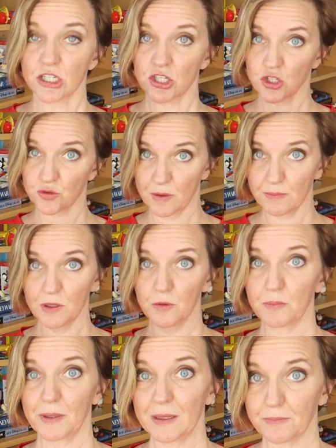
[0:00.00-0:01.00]

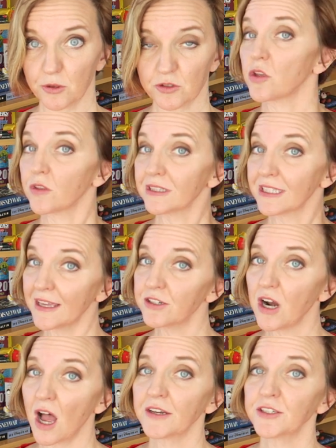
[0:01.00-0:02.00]
distribute people. So the
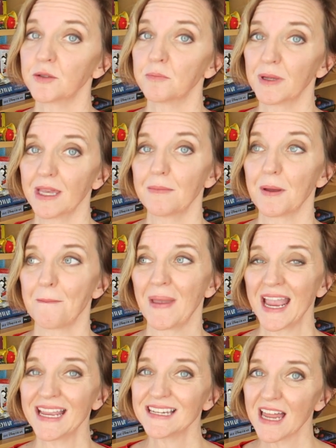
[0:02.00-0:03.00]
letter on your bib
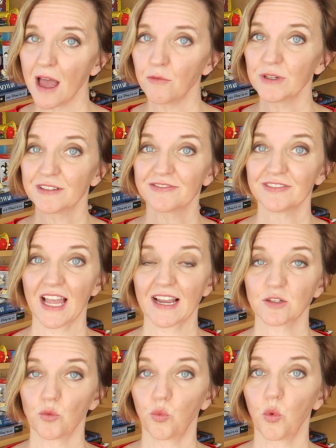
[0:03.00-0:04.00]
may not reflect